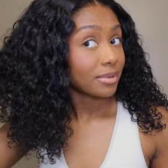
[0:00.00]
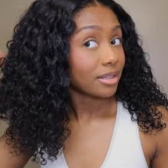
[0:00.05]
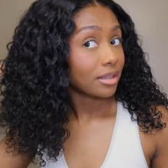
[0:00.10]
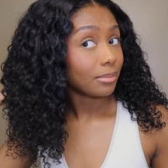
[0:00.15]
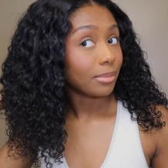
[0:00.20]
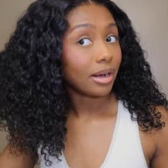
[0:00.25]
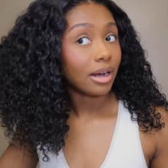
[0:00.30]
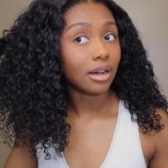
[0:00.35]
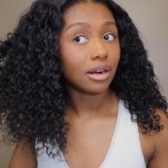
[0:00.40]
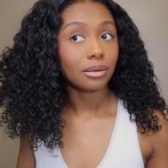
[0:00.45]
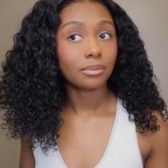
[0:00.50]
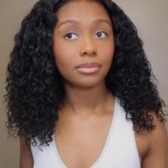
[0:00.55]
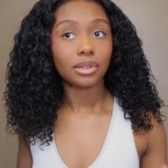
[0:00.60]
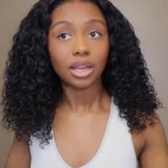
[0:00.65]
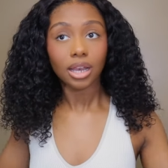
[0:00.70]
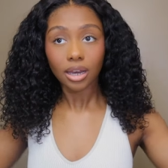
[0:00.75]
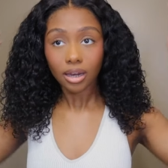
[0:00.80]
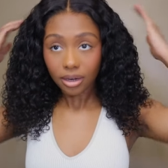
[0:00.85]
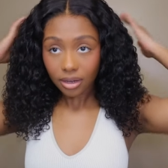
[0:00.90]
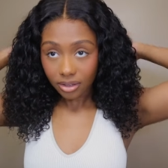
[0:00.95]
to the bottom.
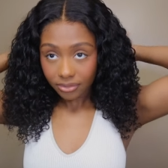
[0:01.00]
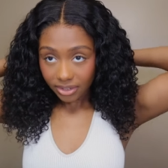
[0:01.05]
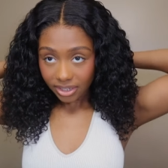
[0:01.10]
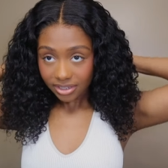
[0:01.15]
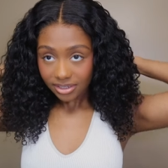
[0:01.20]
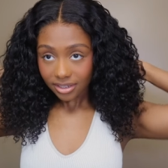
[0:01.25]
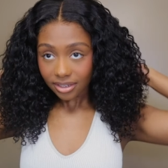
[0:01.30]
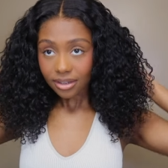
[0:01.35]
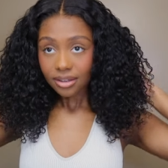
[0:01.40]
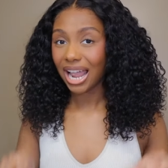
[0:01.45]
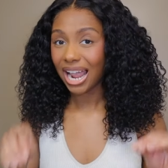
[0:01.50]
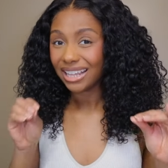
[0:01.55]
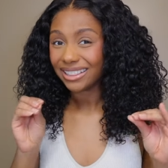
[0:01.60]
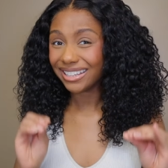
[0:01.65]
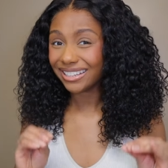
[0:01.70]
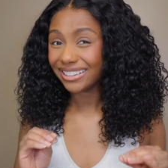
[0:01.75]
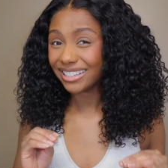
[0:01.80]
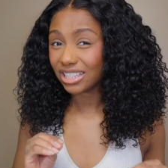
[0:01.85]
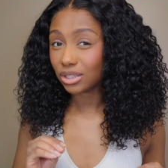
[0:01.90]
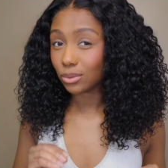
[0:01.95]
Love it. I
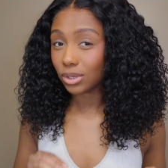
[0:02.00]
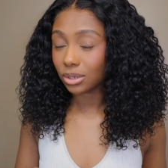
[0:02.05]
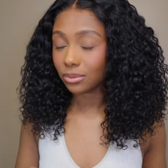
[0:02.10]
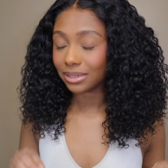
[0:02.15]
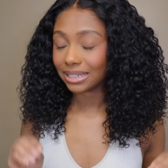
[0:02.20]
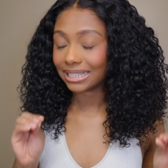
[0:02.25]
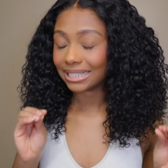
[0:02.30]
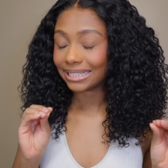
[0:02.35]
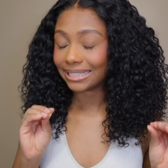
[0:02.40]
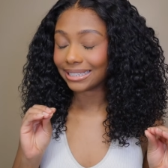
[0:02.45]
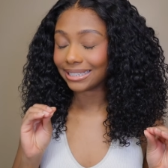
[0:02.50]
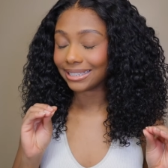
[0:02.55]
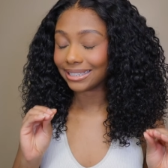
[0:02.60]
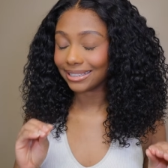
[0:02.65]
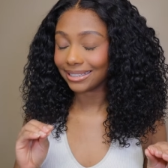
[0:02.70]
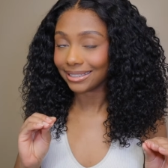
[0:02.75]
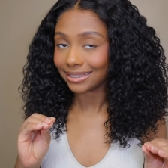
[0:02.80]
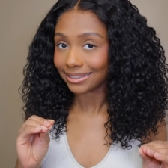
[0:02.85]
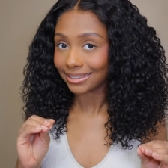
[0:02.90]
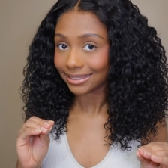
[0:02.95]
think this wig would
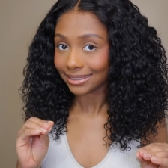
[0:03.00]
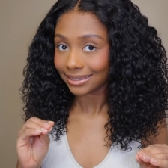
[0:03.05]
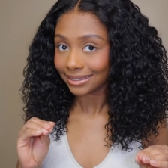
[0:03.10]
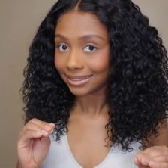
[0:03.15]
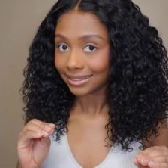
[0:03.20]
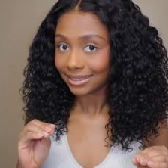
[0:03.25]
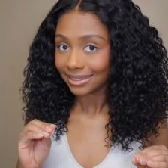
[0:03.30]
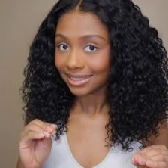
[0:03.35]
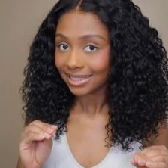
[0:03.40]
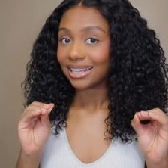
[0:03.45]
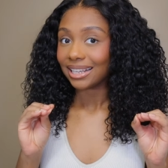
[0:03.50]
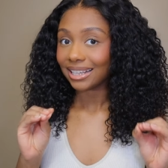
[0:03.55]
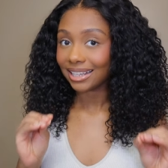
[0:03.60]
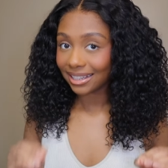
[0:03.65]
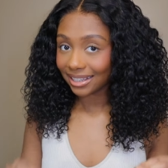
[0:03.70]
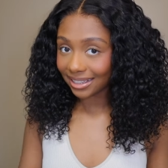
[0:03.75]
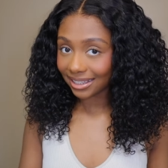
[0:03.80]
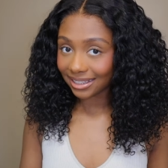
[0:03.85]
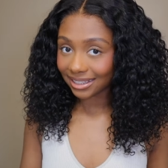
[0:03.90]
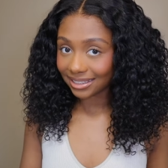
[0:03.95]
eat,
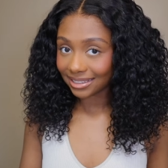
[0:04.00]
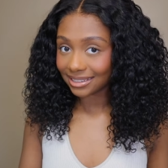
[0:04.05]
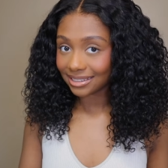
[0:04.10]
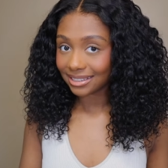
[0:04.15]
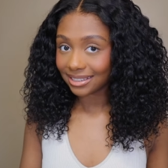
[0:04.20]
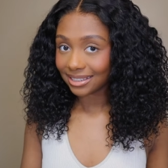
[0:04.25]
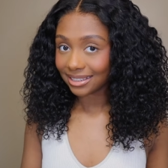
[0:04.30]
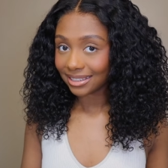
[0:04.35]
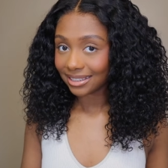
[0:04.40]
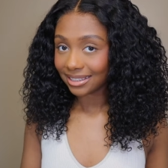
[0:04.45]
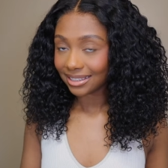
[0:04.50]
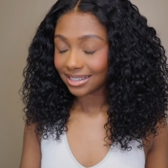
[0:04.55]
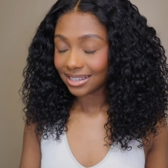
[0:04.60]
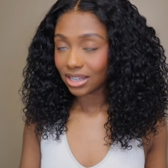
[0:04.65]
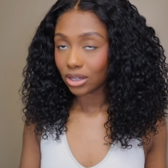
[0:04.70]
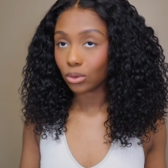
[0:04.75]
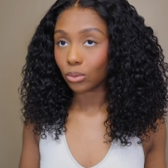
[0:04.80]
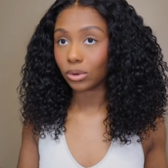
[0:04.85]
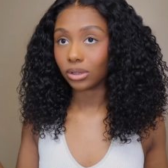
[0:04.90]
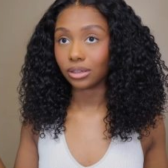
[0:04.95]
eat
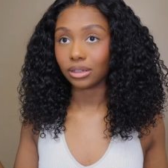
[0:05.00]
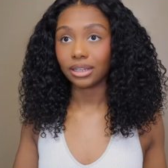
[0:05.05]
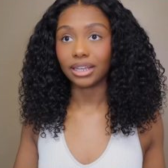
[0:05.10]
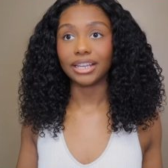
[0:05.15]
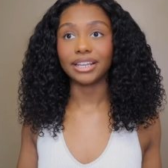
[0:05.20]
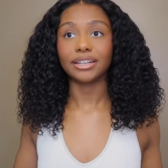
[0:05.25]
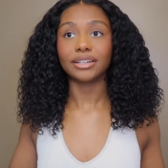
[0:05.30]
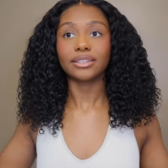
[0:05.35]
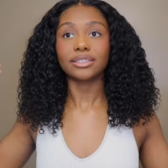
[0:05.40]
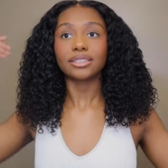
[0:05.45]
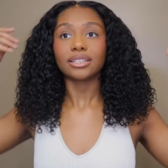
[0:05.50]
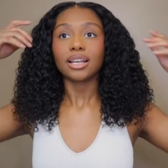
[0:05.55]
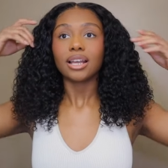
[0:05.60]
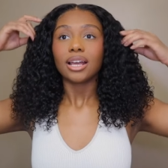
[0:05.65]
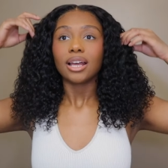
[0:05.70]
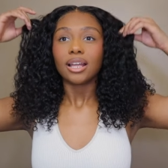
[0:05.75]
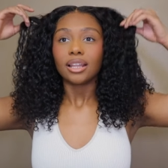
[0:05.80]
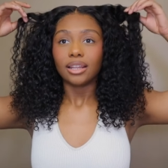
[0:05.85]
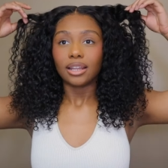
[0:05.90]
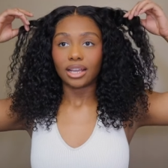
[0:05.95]
with layers.
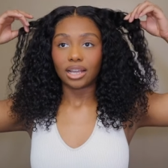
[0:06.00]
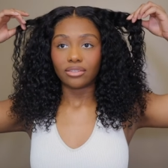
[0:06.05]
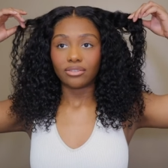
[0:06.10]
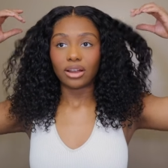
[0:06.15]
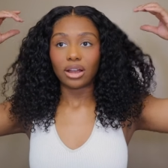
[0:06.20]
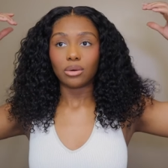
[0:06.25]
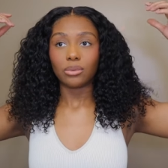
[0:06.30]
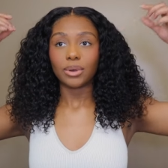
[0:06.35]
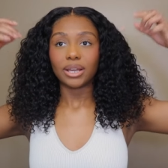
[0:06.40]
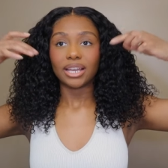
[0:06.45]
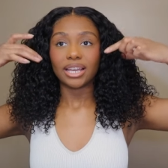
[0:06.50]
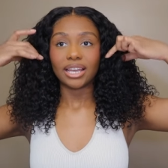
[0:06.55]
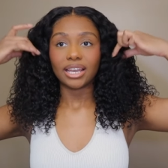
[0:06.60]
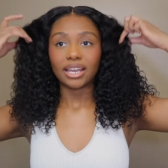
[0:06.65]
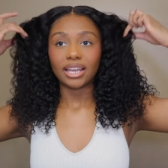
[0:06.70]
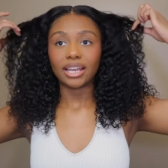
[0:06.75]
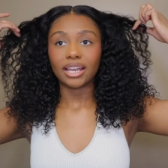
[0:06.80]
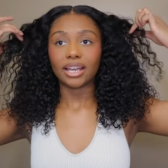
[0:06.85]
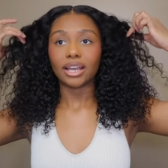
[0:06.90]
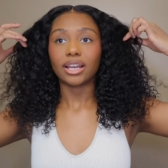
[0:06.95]
Like if I went
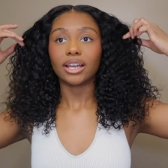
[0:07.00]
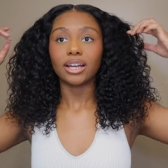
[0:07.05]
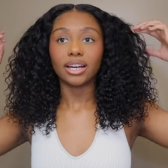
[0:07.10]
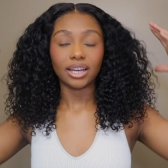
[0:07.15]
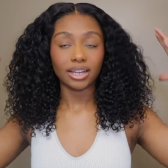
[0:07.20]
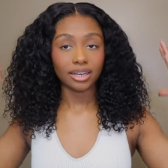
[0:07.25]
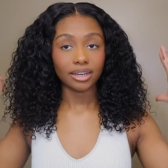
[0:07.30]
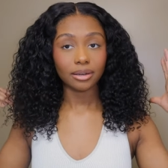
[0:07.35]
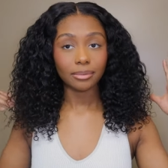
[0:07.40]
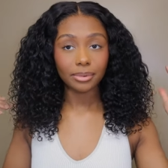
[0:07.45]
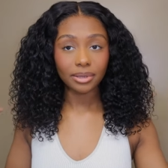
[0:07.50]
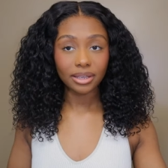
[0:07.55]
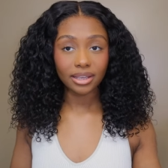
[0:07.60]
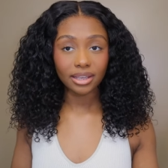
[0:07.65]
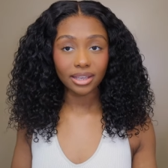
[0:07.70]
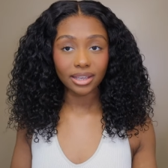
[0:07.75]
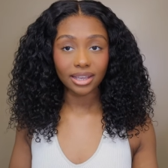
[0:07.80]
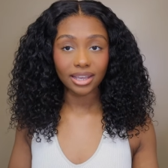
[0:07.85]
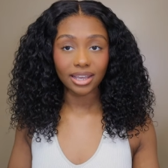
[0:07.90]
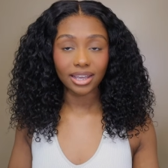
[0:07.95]
in and cut it a
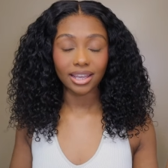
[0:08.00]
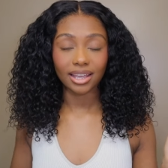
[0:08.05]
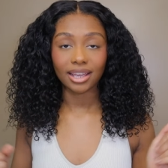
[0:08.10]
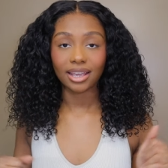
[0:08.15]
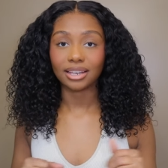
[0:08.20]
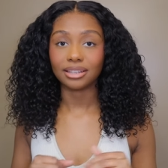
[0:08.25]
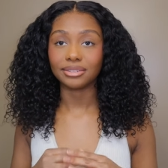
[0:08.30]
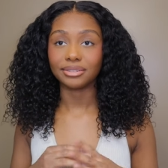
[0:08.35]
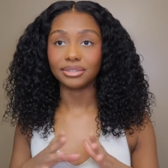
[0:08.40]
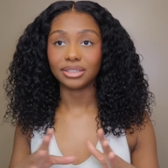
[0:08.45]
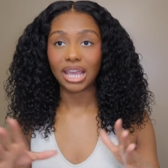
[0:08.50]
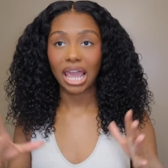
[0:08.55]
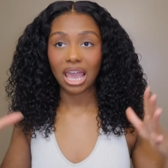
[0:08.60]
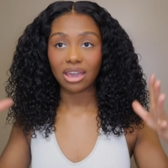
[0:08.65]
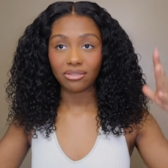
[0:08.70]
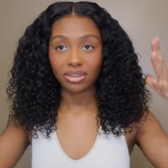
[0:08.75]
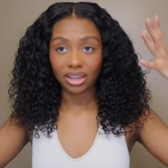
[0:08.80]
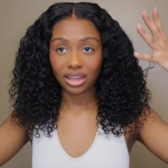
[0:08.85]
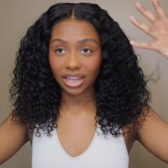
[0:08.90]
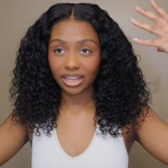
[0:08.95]
bit and
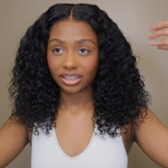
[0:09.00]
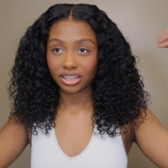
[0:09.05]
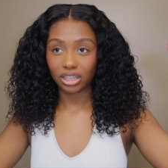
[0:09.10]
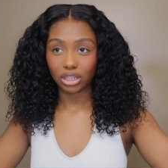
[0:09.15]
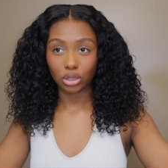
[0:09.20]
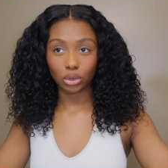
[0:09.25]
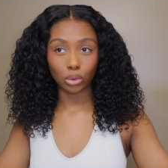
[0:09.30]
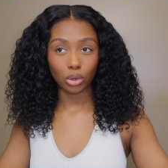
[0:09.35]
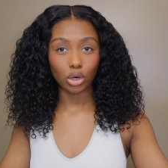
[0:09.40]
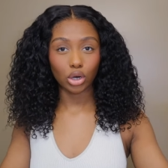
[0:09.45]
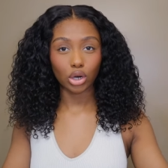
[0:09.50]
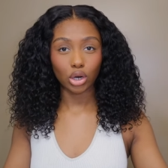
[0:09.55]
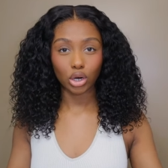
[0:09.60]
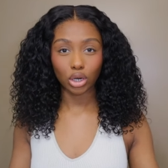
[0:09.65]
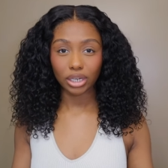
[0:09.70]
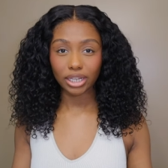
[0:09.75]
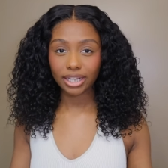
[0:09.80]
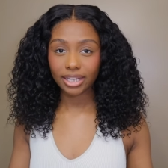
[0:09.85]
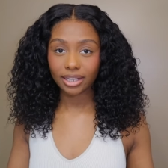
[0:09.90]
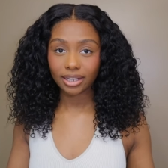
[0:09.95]
gave it like a little
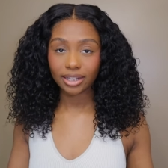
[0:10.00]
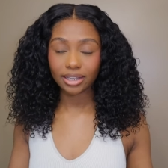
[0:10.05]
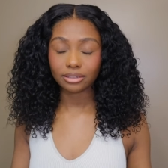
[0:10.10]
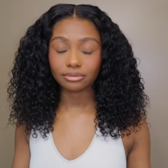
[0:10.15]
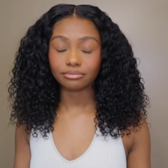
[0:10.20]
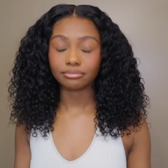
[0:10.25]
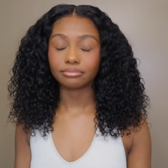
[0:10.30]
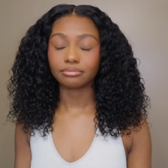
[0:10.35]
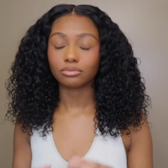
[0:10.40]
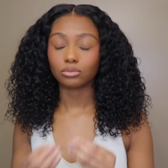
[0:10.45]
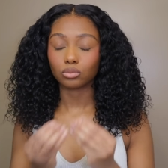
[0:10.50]
curly cut,